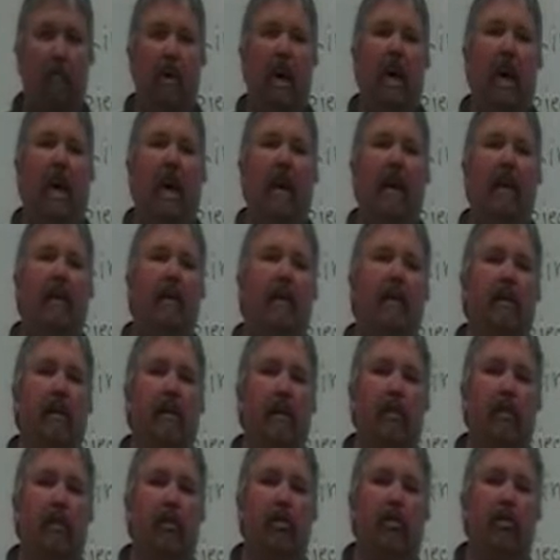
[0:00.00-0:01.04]
made
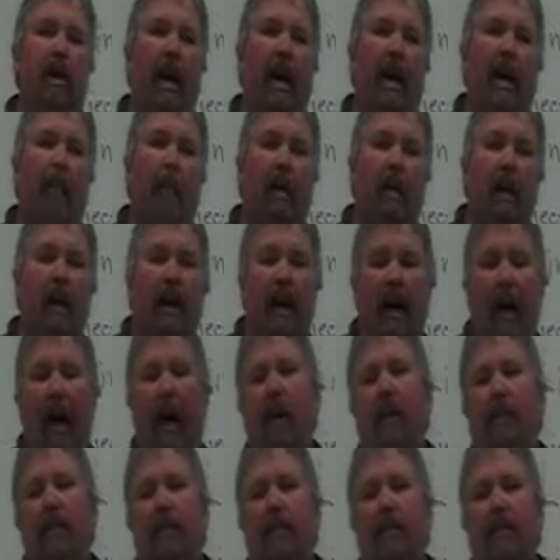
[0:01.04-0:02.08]
in the shop?
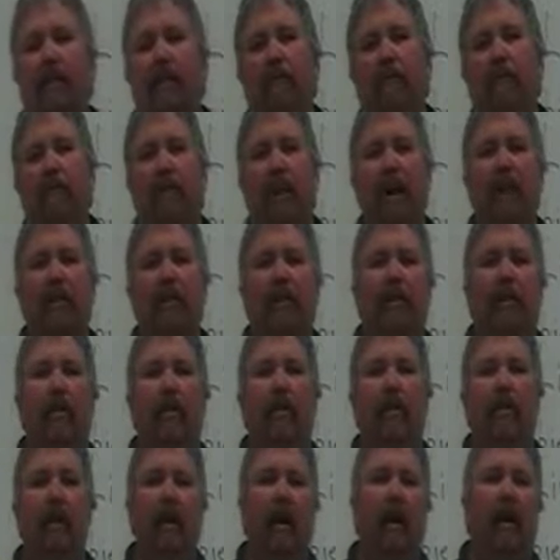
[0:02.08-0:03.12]
How does an
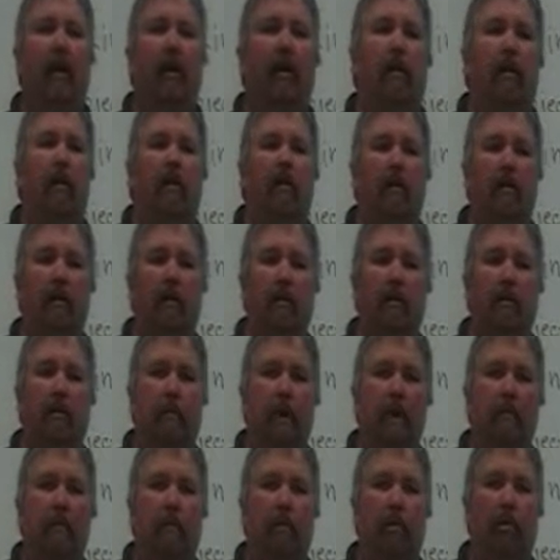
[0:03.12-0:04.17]
inventor tell the
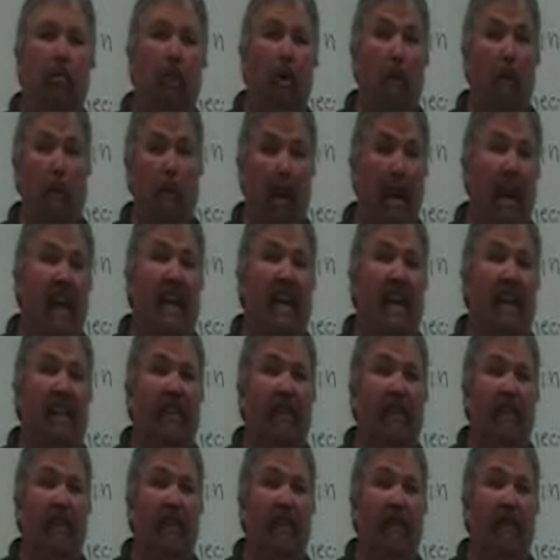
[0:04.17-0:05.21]
people who are making
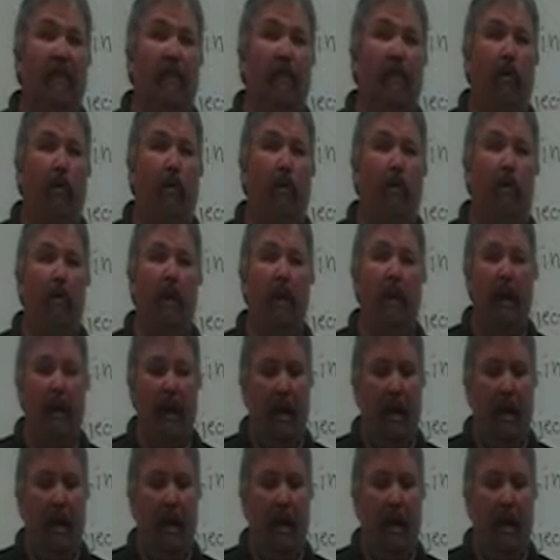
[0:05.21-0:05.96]
the thing for him